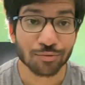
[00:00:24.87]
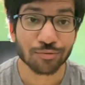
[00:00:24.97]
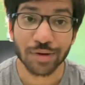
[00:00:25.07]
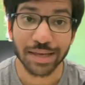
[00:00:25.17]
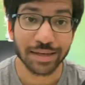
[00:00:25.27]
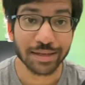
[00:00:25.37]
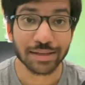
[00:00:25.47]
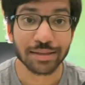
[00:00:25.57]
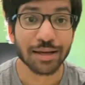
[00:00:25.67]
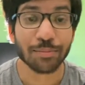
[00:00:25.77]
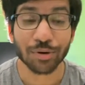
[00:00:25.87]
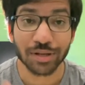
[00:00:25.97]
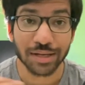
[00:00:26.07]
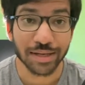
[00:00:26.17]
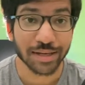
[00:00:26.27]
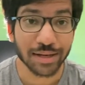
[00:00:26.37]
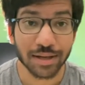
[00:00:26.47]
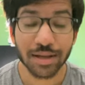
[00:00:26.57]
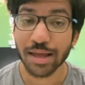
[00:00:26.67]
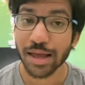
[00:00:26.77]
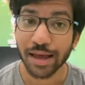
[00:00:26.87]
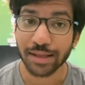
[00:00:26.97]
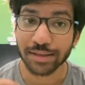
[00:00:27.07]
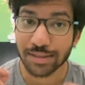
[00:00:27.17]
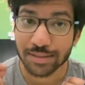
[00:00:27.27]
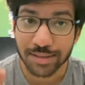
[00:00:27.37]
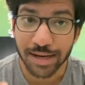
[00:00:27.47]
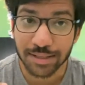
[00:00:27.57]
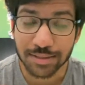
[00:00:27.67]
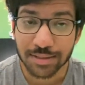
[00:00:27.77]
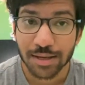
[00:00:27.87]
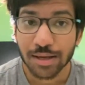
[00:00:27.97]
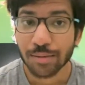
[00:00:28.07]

to finding the important data and the stats.